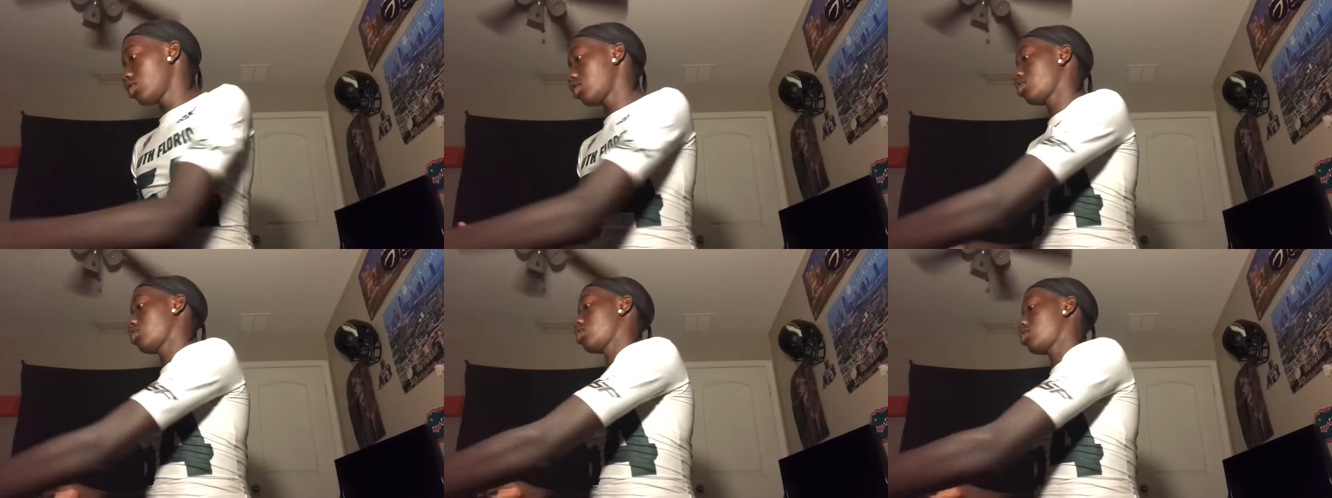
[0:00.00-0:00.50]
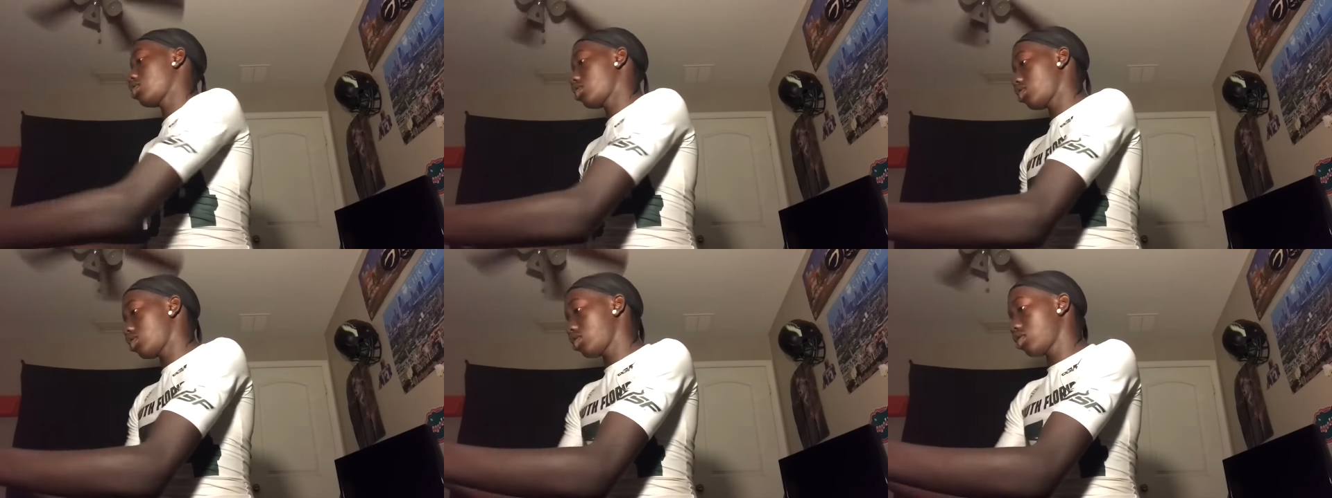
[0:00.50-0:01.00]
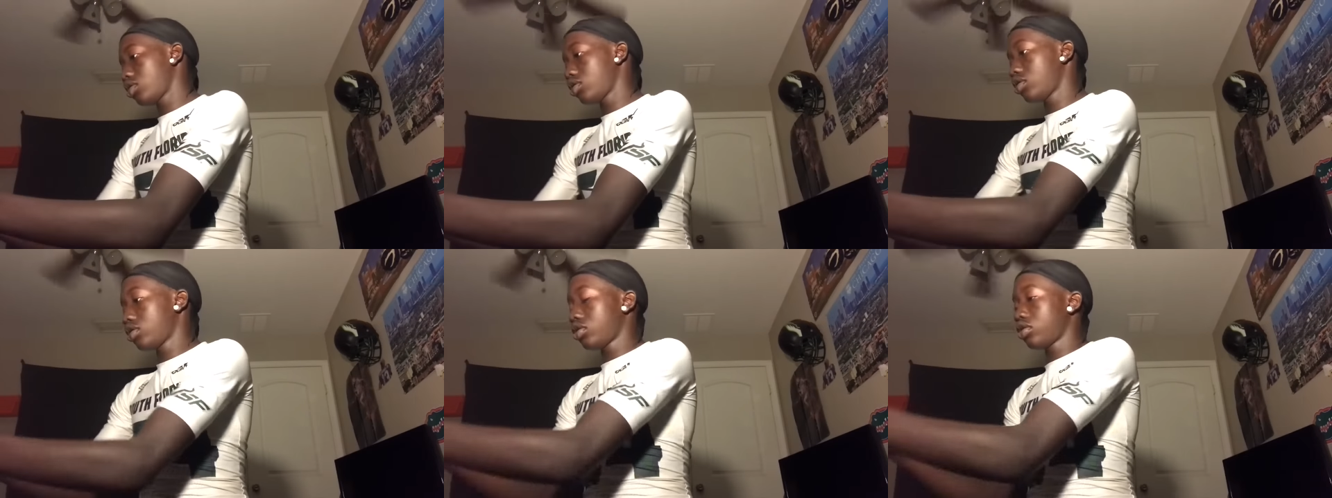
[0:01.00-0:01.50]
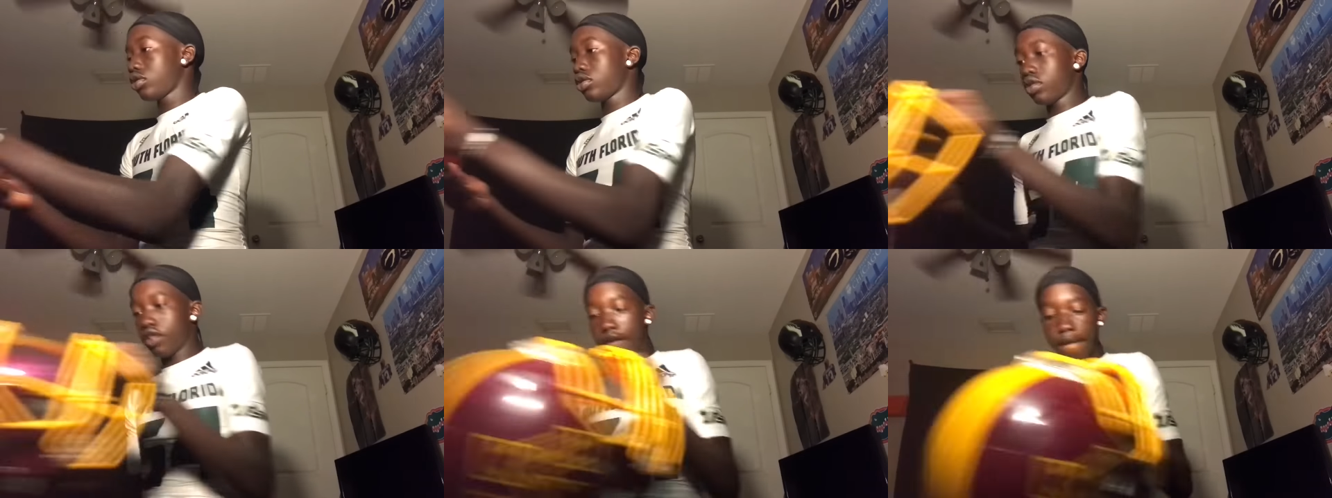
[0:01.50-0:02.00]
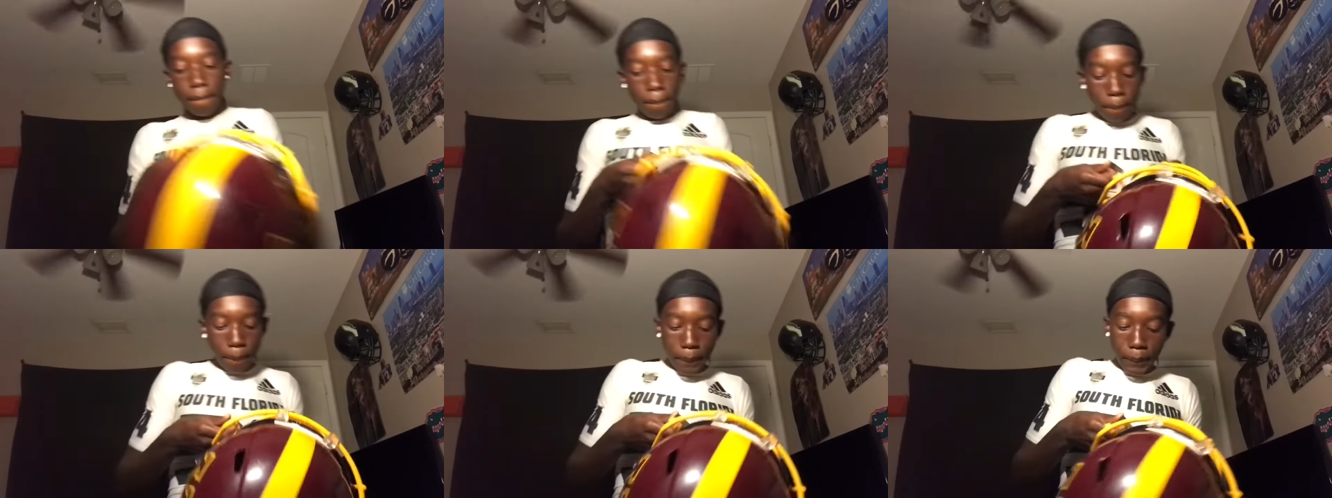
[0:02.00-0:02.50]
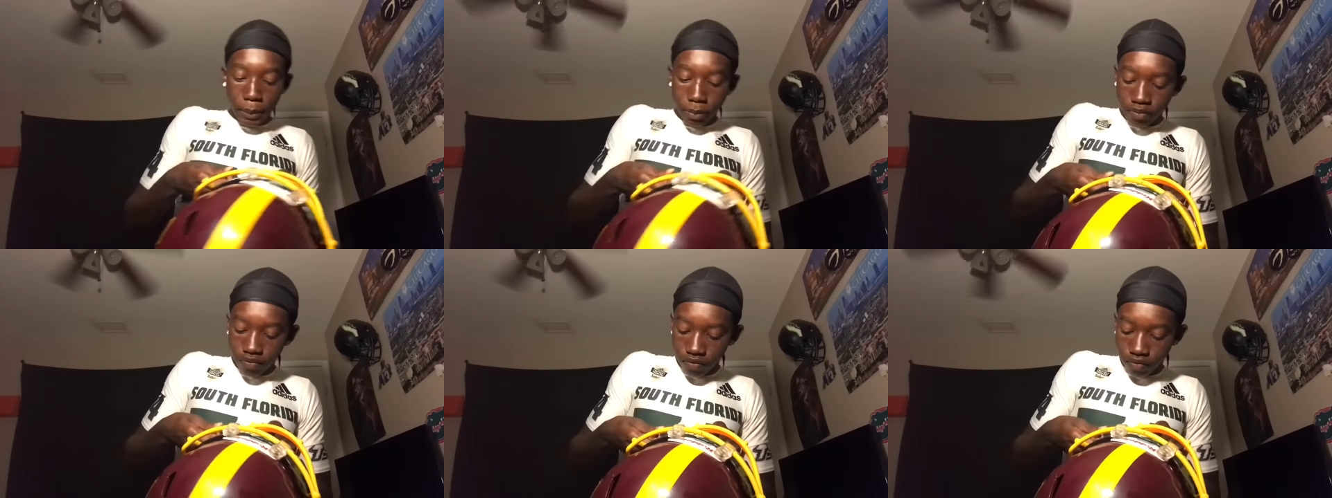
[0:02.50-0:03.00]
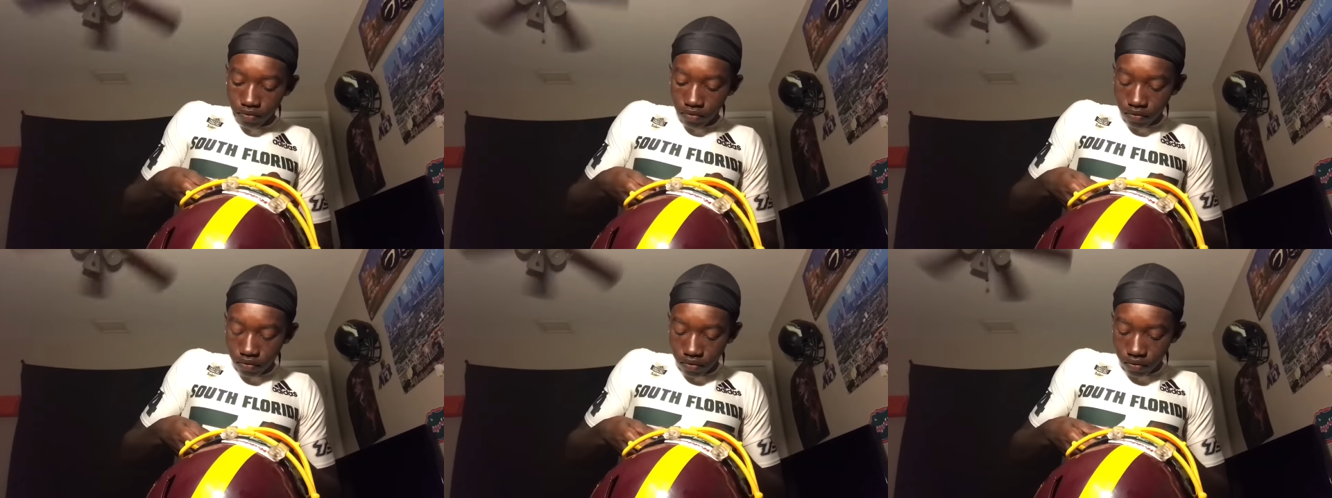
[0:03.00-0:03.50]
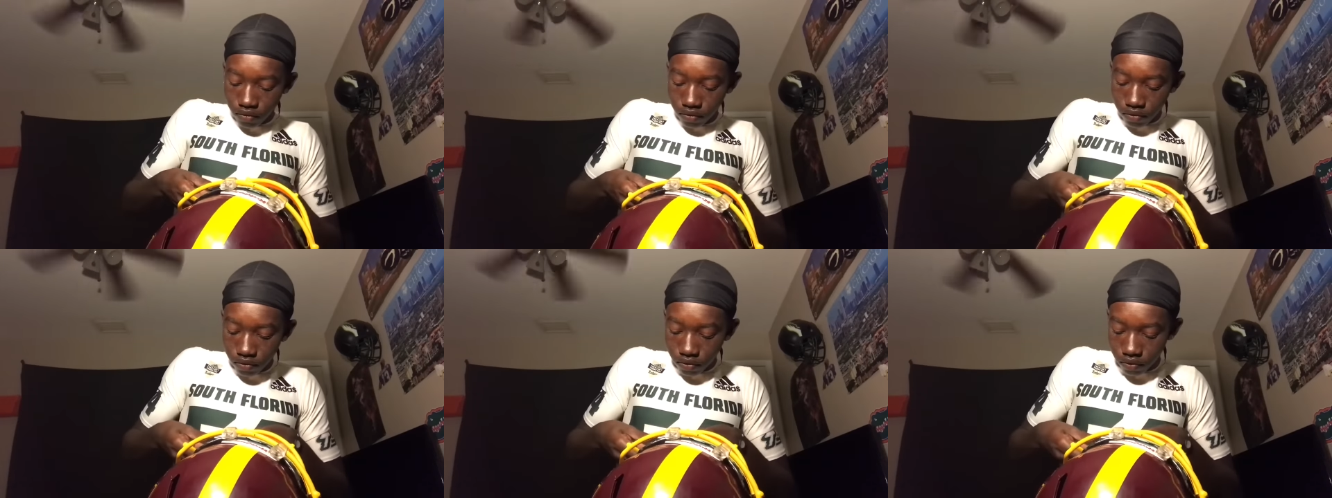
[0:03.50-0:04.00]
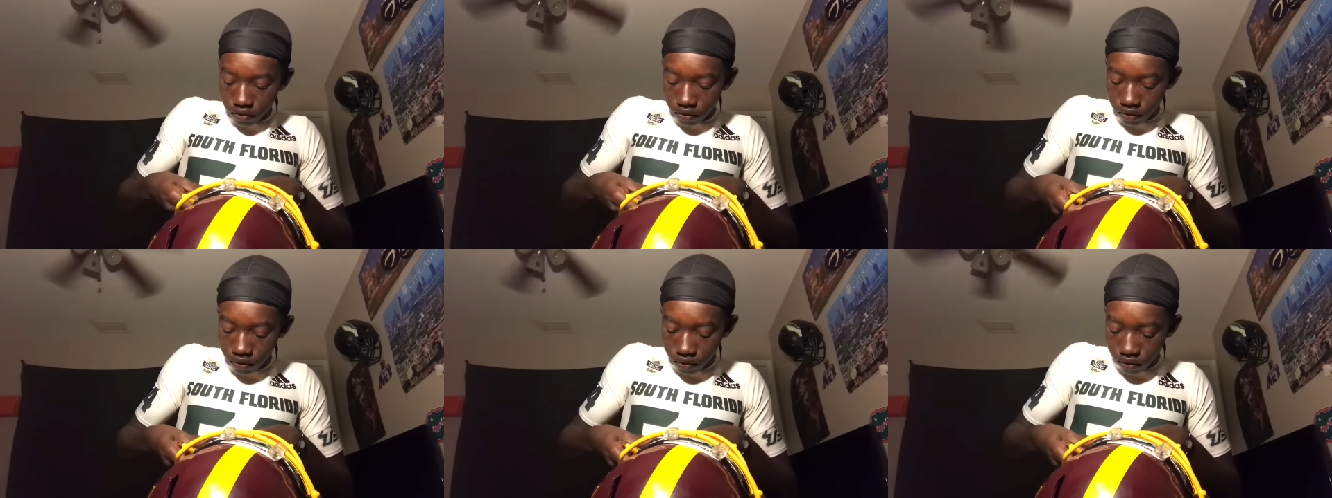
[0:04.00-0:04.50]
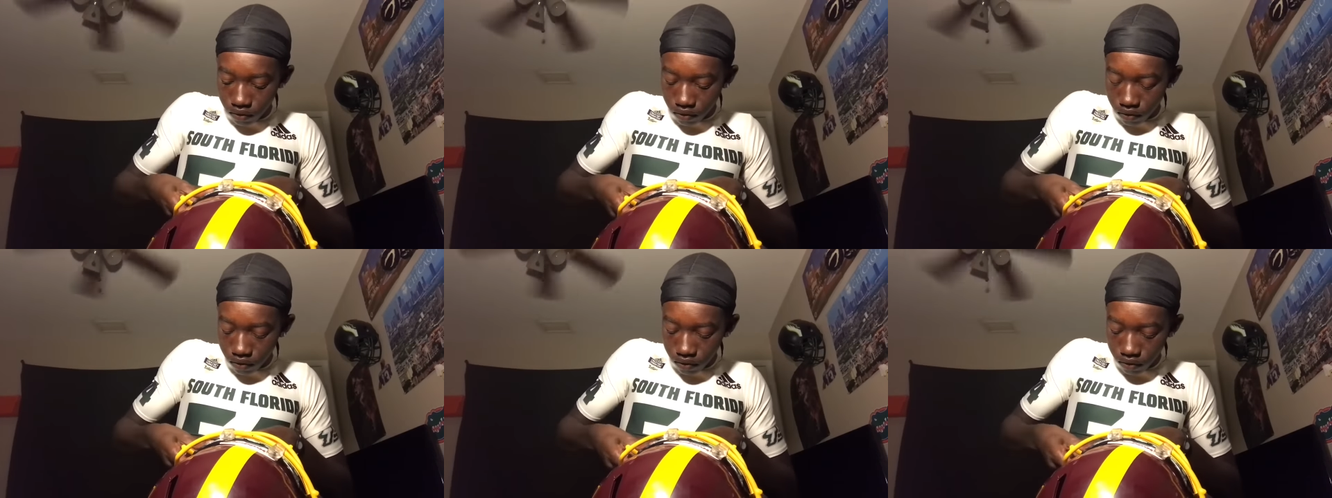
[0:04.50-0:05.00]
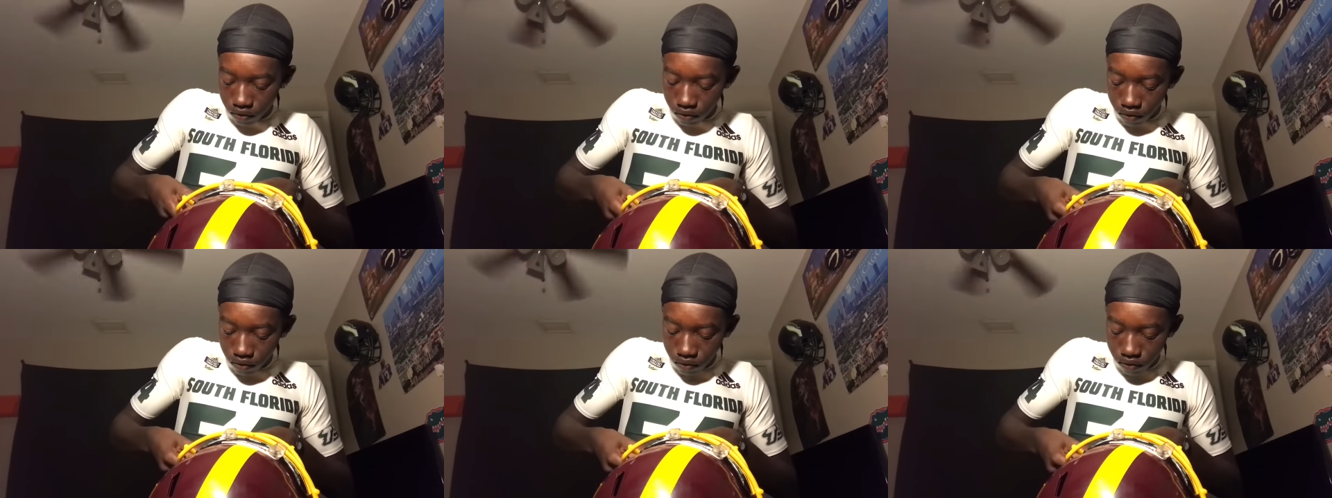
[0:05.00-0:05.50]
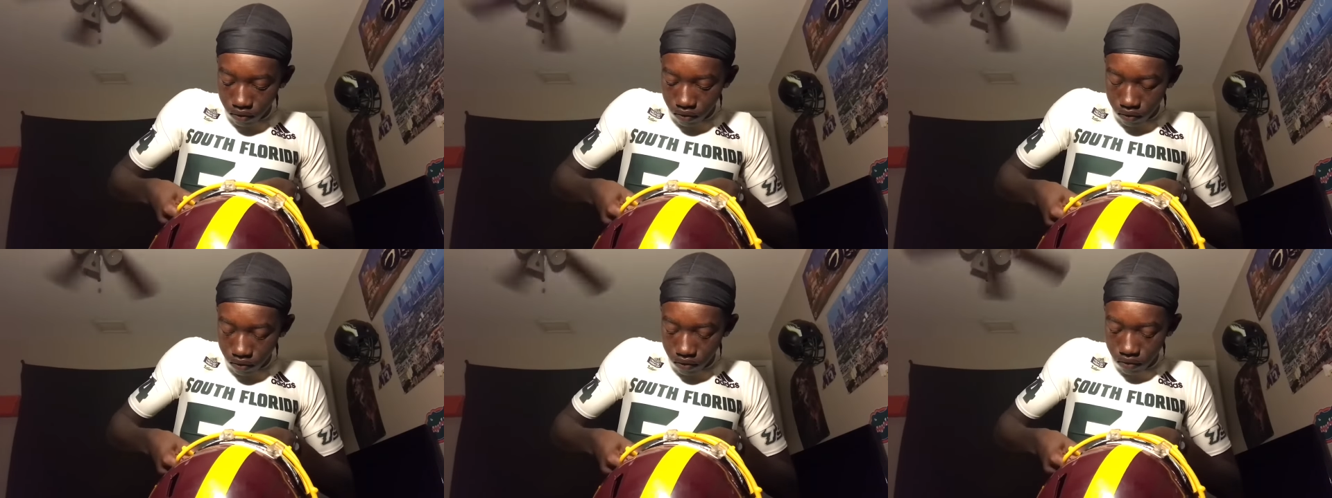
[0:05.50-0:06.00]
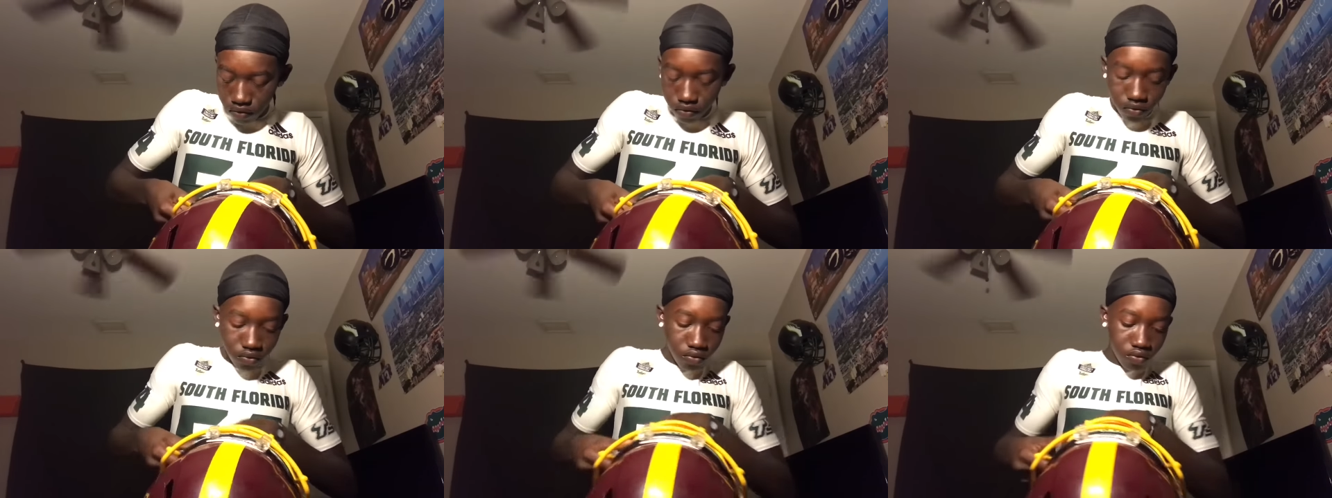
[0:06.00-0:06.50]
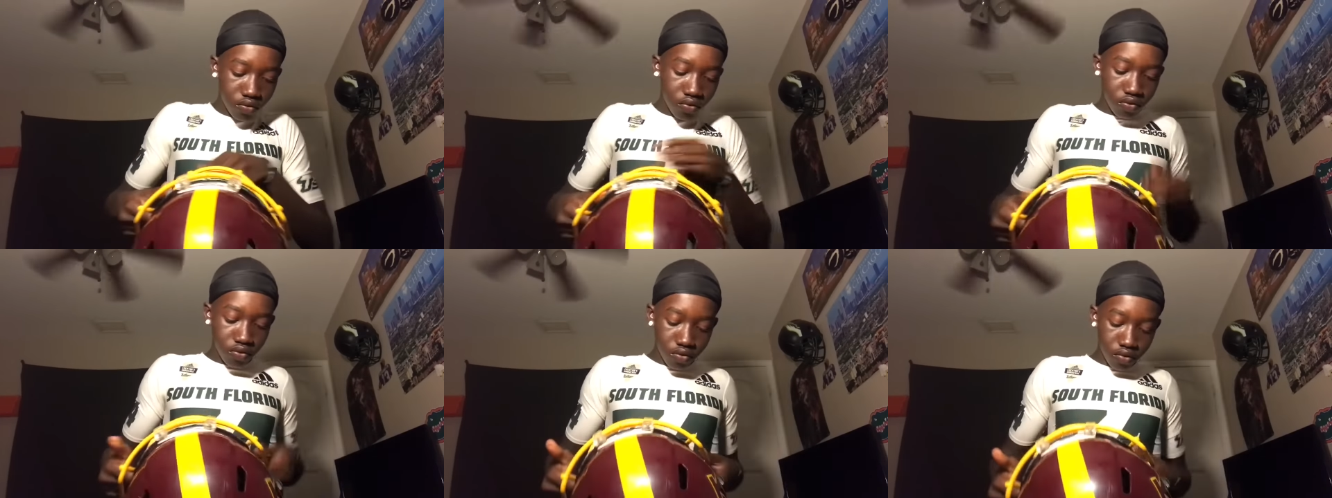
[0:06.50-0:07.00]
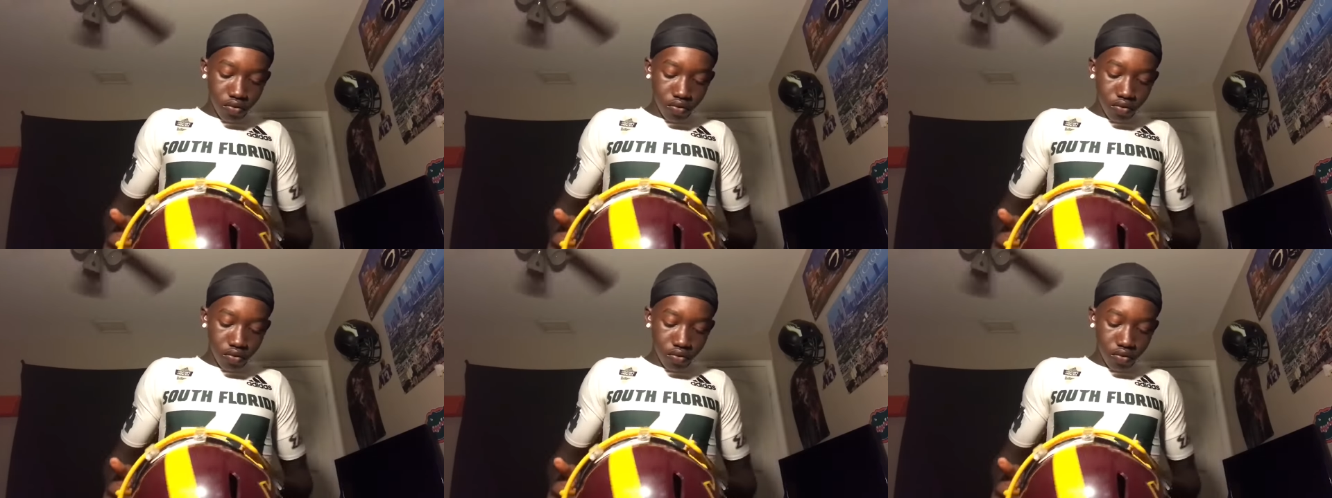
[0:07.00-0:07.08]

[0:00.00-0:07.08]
Nobody speaks.